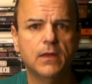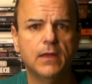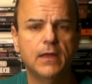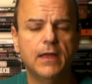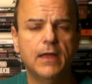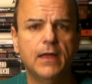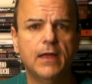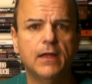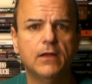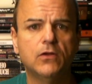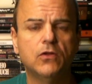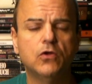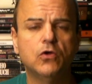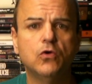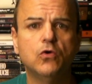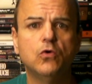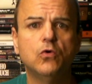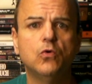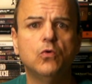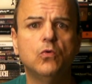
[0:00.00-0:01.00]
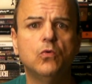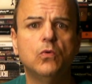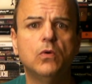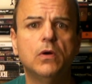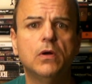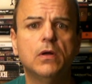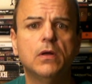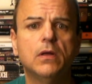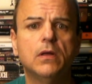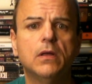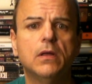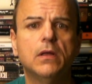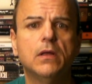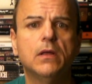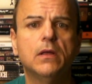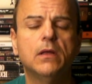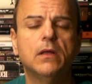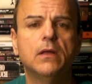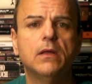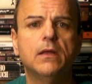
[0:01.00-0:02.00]
and who
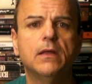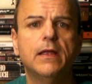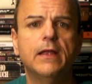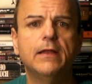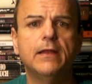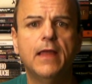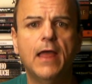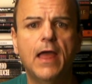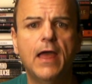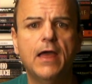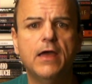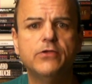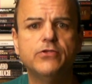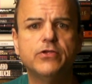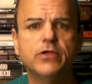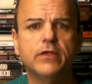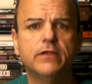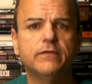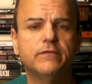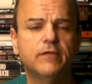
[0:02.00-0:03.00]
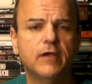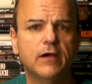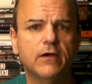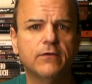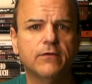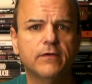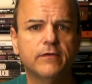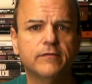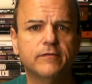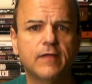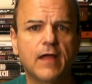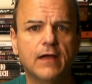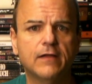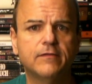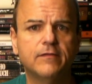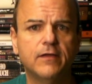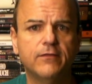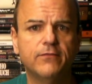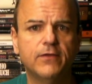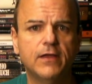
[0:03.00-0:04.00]
engage in terrorist
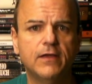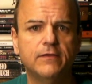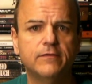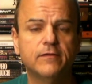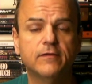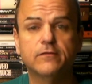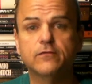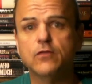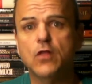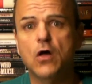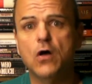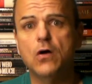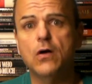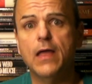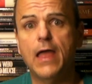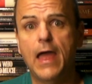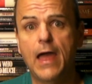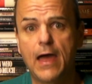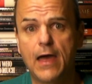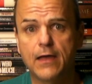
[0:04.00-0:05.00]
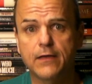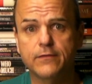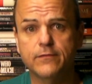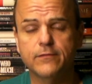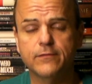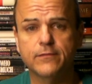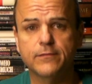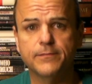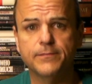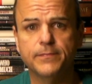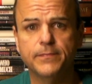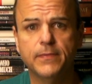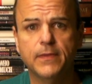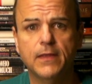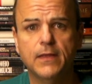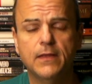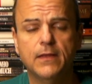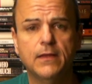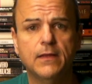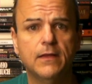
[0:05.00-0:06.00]
activities as long as
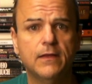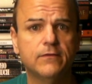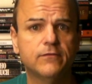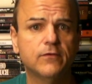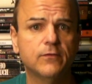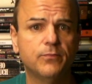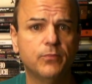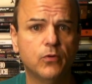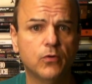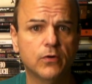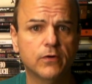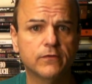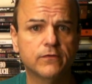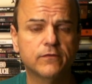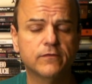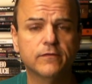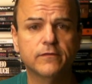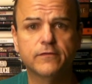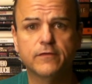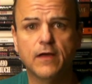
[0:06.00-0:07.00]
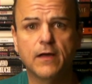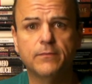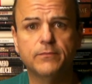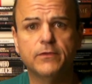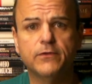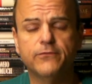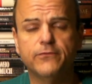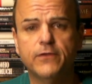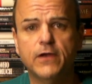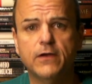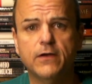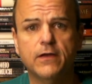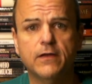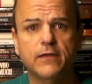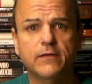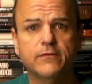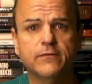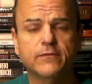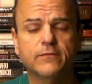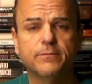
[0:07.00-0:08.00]
it supports some
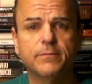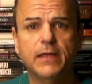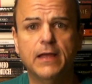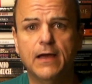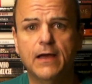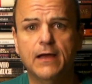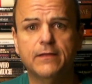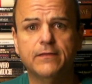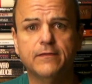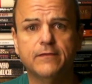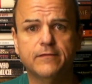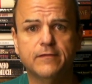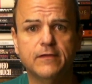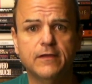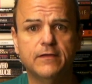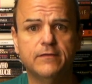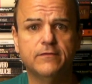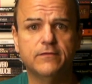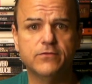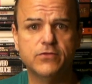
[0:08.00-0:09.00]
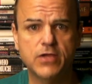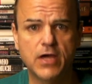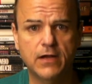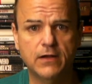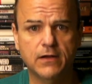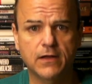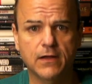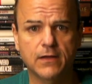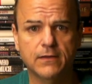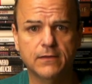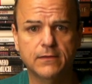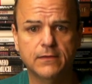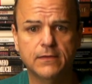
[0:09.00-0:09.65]
nefarious behind-the-scenes agenda.